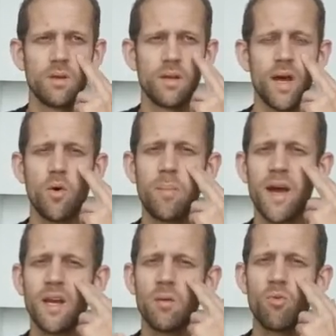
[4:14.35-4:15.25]
Now we're
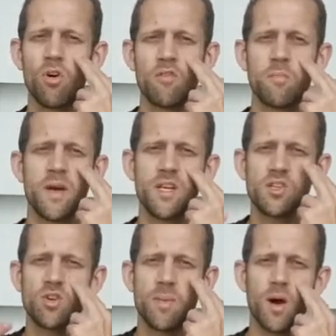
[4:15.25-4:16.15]
painting more of a
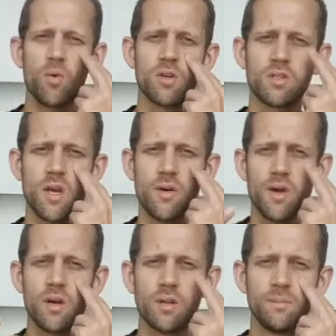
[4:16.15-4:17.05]
picture about what's
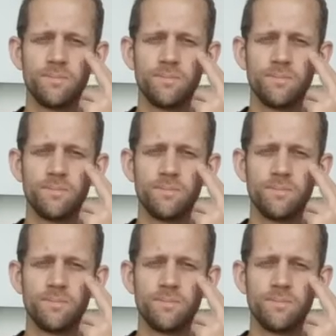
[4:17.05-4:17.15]
going on